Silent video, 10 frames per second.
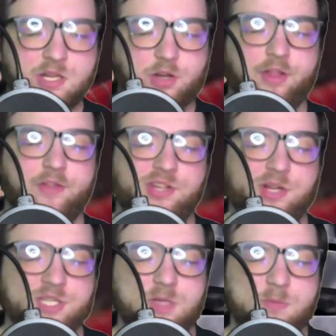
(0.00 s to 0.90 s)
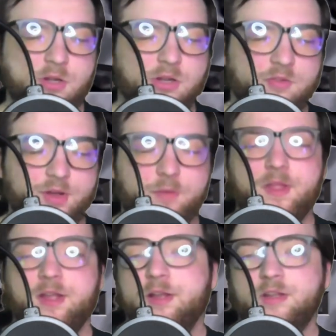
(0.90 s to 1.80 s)
It can still be a good film.
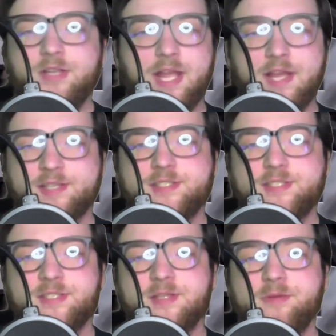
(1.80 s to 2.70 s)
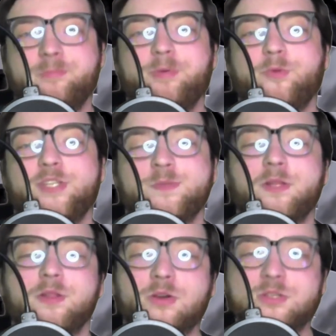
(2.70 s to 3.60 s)
Yes, but when something
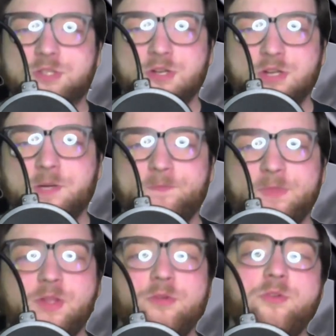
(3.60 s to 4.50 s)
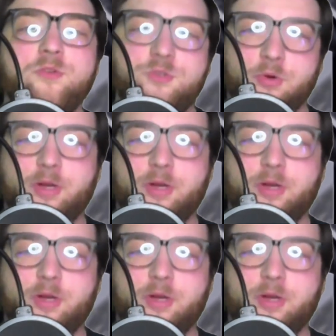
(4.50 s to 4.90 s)
looks good, you enjoy it